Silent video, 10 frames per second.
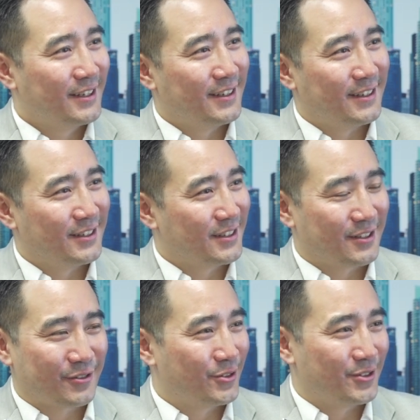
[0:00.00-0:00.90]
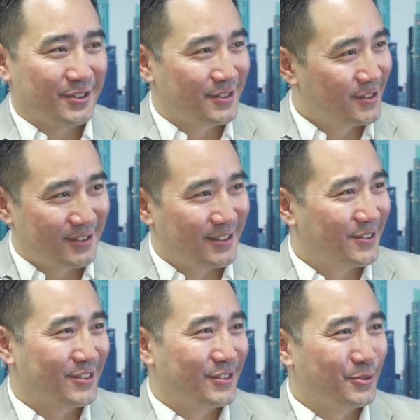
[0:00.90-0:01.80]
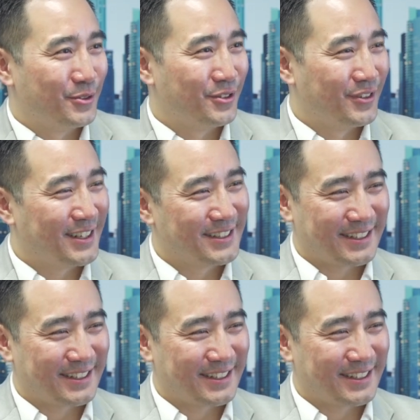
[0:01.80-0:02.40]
and covering all these global events?